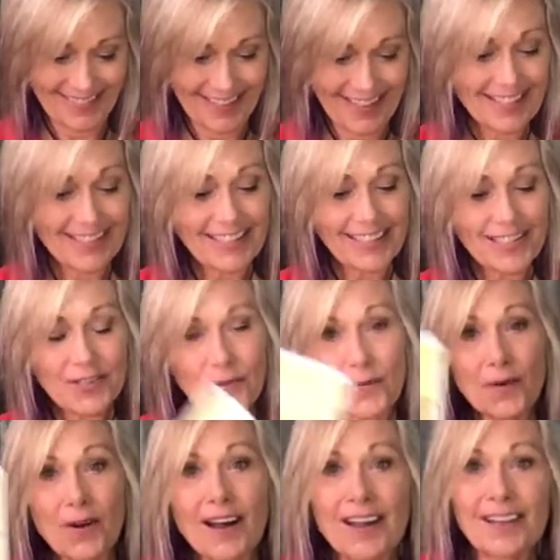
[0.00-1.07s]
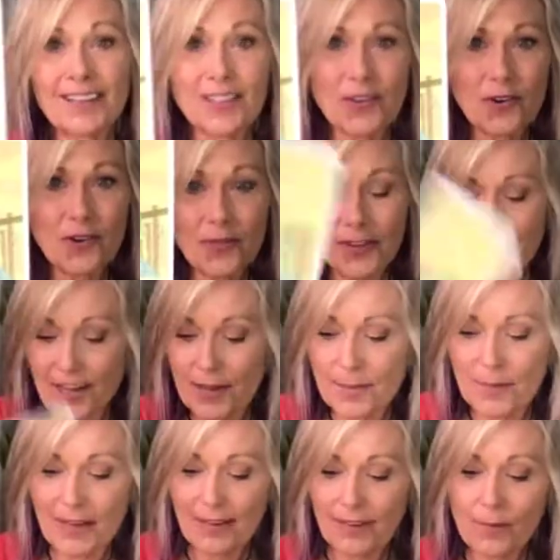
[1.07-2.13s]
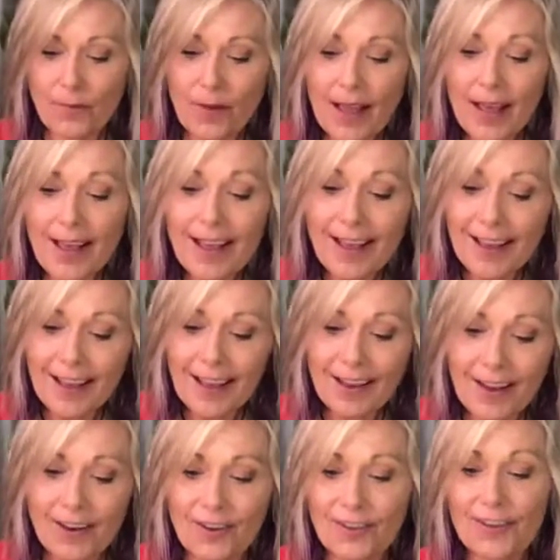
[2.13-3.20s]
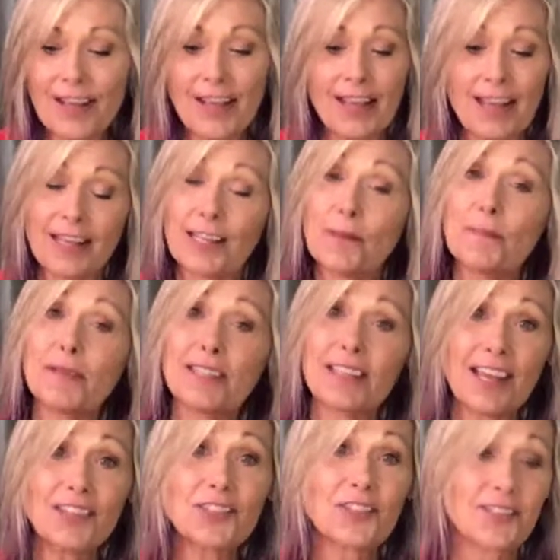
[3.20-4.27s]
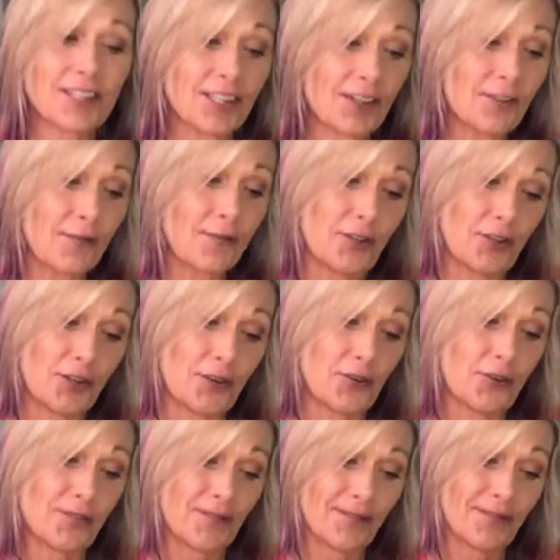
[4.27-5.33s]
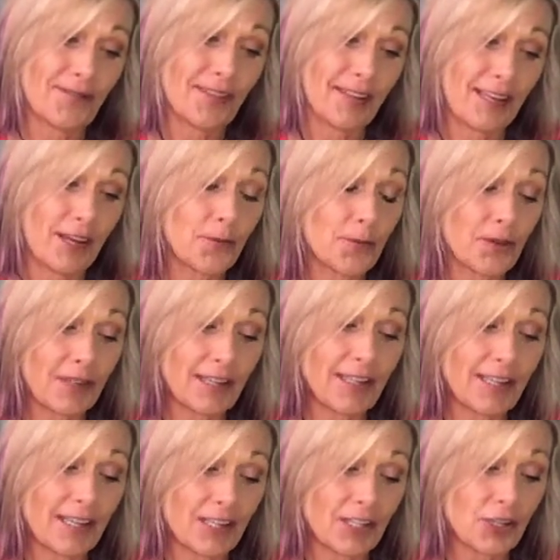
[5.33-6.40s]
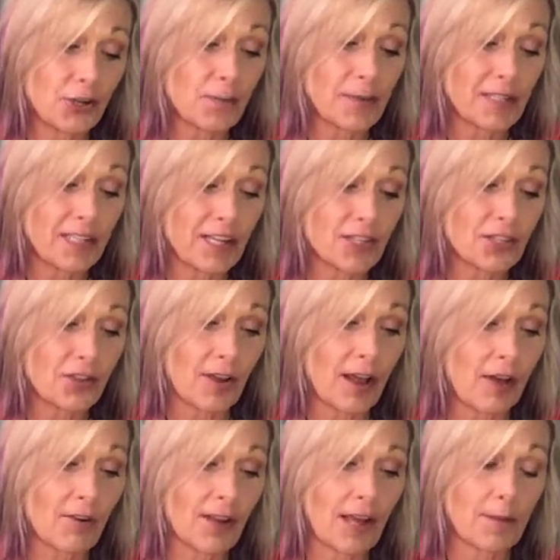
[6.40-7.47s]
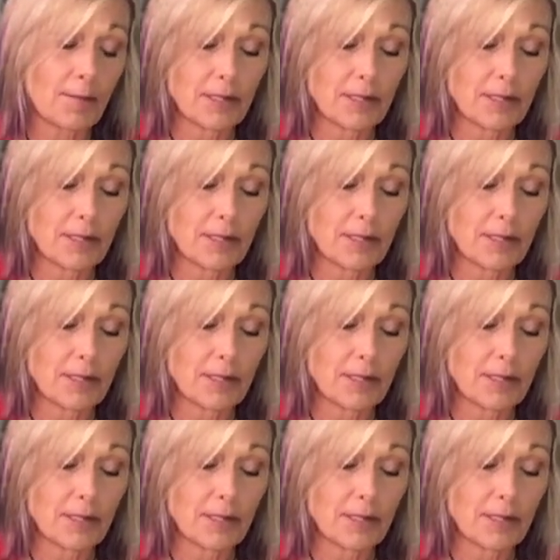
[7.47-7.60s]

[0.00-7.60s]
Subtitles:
Six of Wands, overcoming. Wow. The potential's here for you. It really is. Your potential outcome